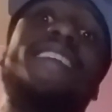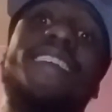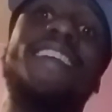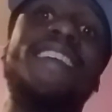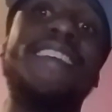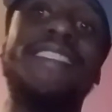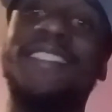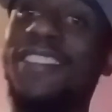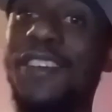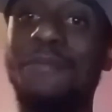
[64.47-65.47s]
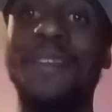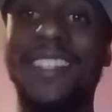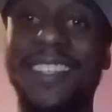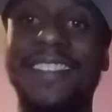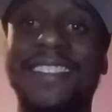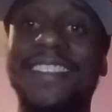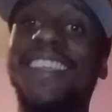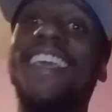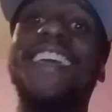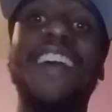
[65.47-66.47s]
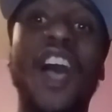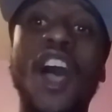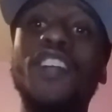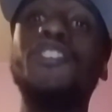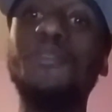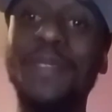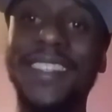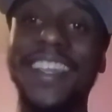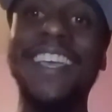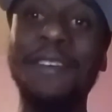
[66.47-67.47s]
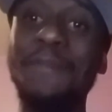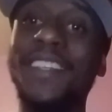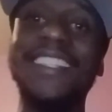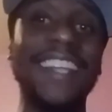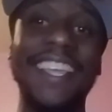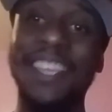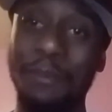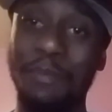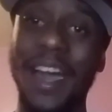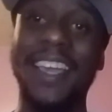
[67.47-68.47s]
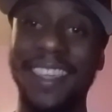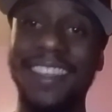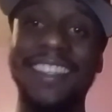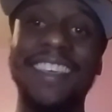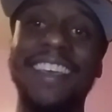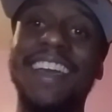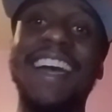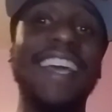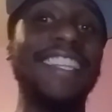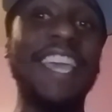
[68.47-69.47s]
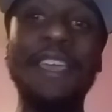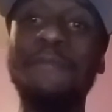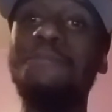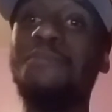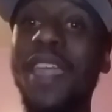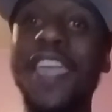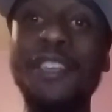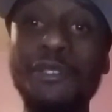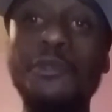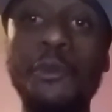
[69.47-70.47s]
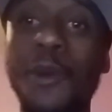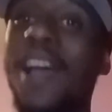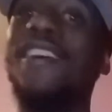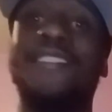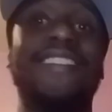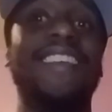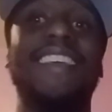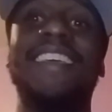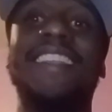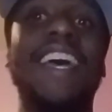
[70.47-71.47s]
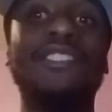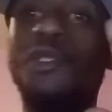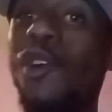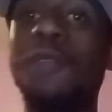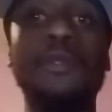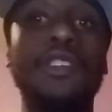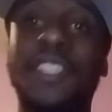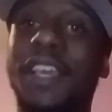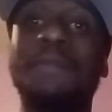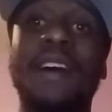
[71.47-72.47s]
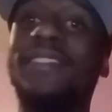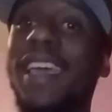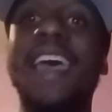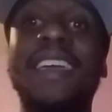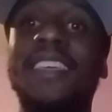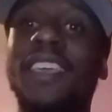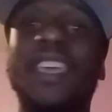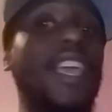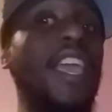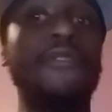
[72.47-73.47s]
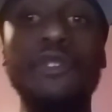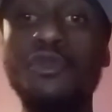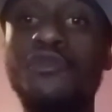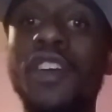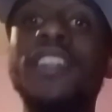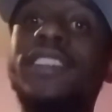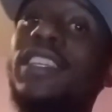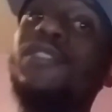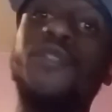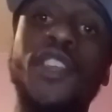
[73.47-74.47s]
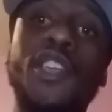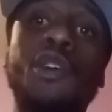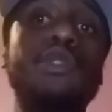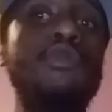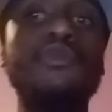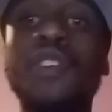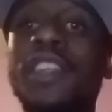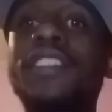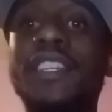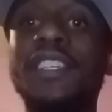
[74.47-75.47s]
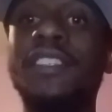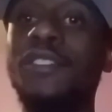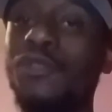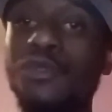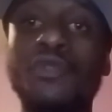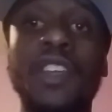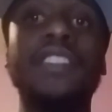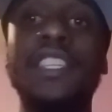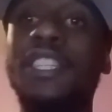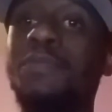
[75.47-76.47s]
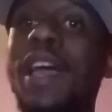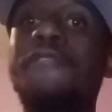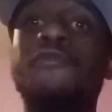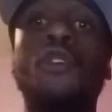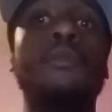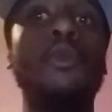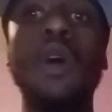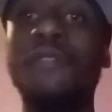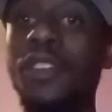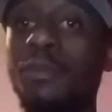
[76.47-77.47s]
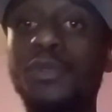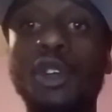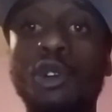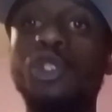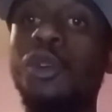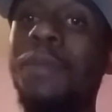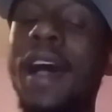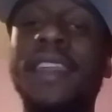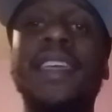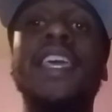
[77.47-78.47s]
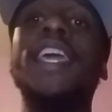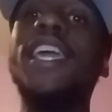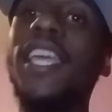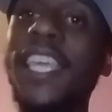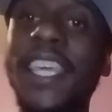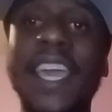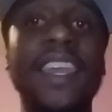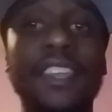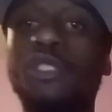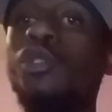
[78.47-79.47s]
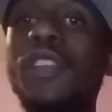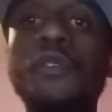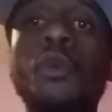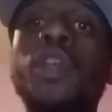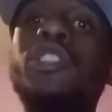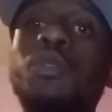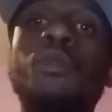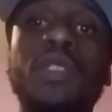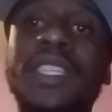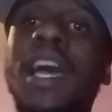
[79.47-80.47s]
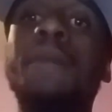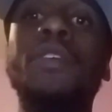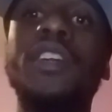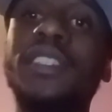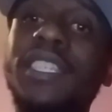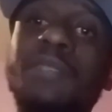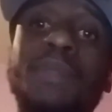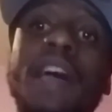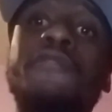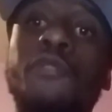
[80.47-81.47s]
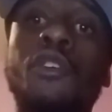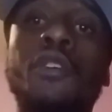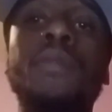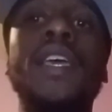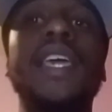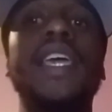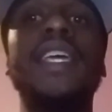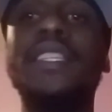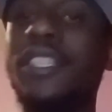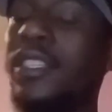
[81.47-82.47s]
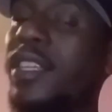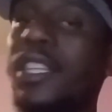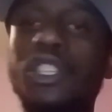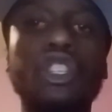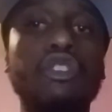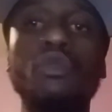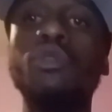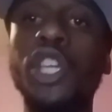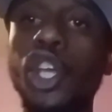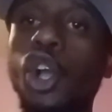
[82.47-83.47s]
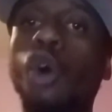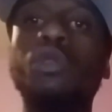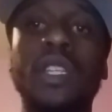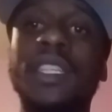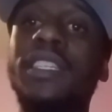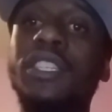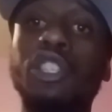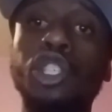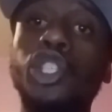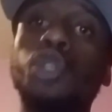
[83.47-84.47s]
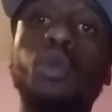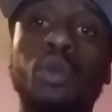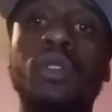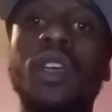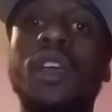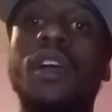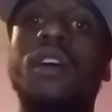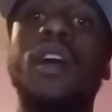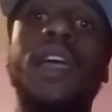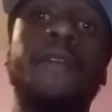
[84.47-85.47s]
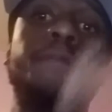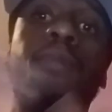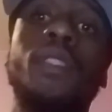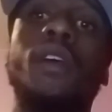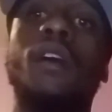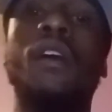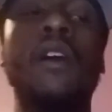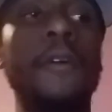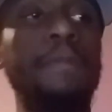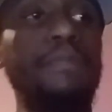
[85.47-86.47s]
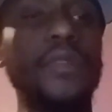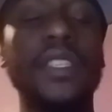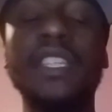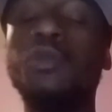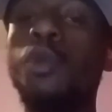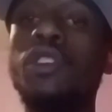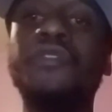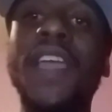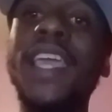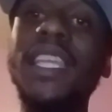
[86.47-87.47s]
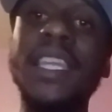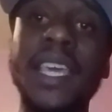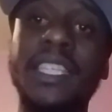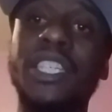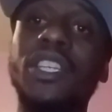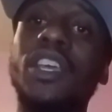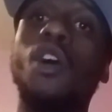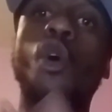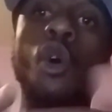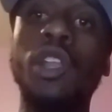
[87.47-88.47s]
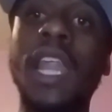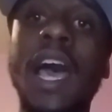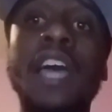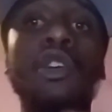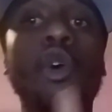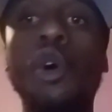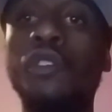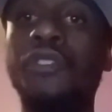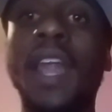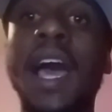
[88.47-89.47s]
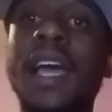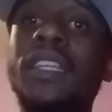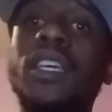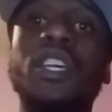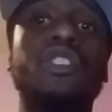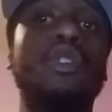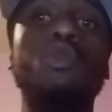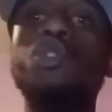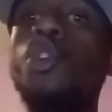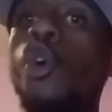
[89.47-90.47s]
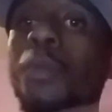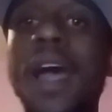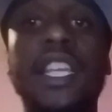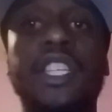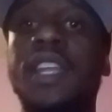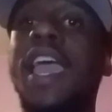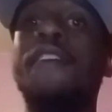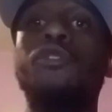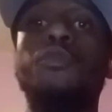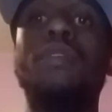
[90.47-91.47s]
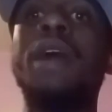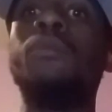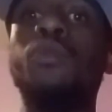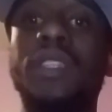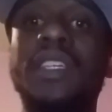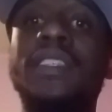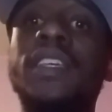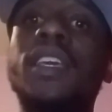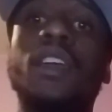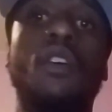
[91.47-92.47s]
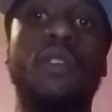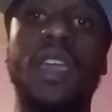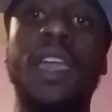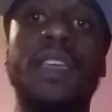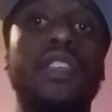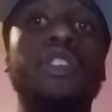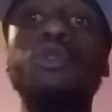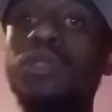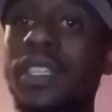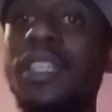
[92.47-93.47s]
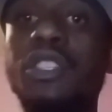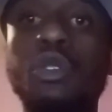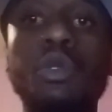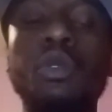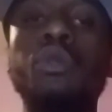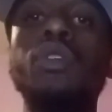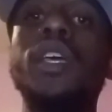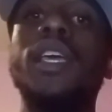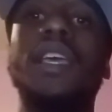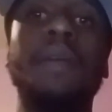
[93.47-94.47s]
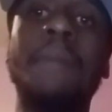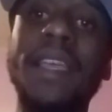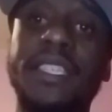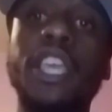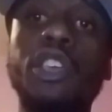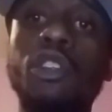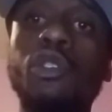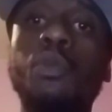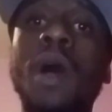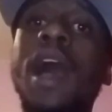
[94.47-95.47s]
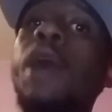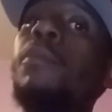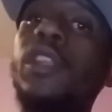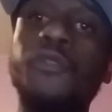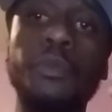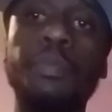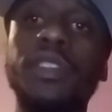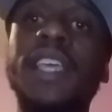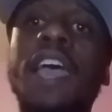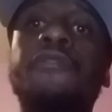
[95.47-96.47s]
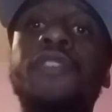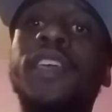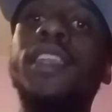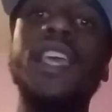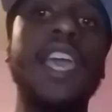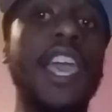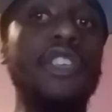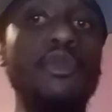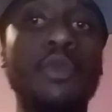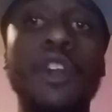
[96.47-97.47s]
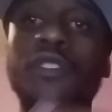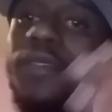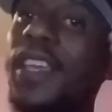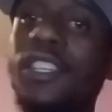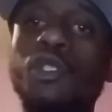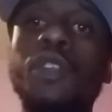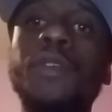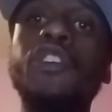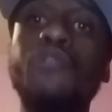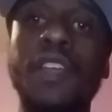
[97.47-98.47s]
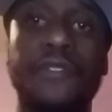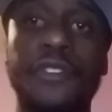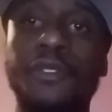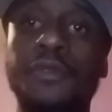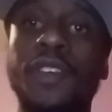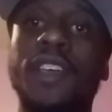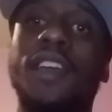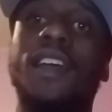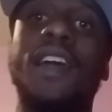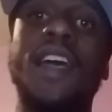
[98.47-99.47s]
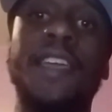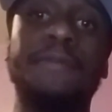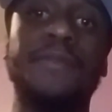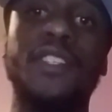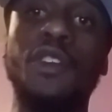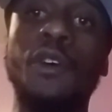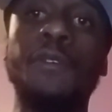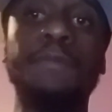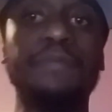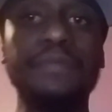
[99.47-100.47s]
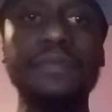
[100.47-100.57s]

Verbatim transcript: is the commission 100% commission in your pocket. All right, they pay you well. That's all I'm going to say about that. If you run into this video, you run into this, you run into this platform, whoever then told you about it, get it. Don't even waste no more time because this platform is is truly golden. This is a jewel. All right. Um, this works for any niche, online or offline. So nobody shouldn't have no problem with this. Okay, using this tool, it might take you a little while, but if you put the effort in and you work, it's going to be great for you. All right, so